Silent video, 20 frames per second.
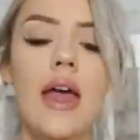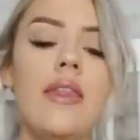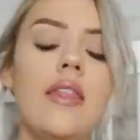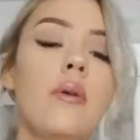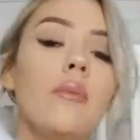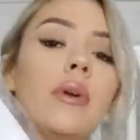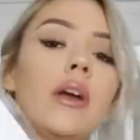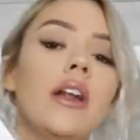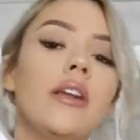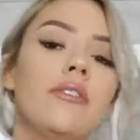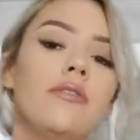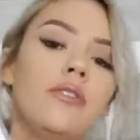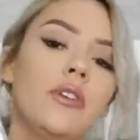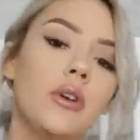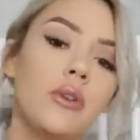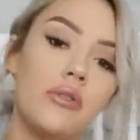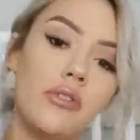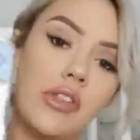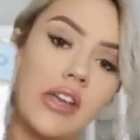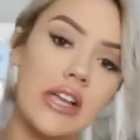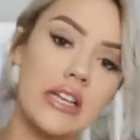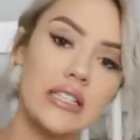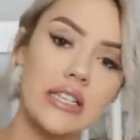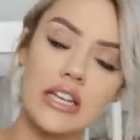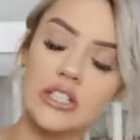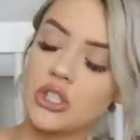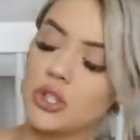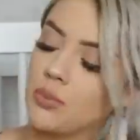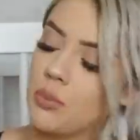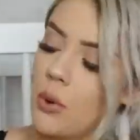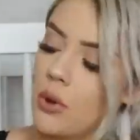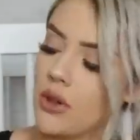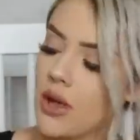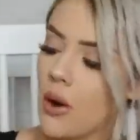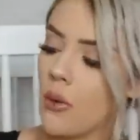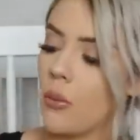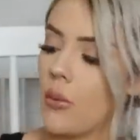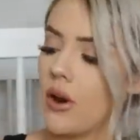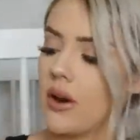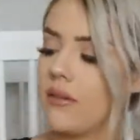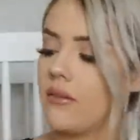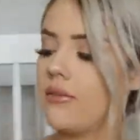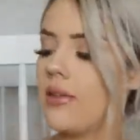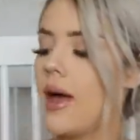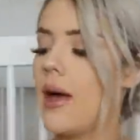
And then we got a few of these. I just pulled out one of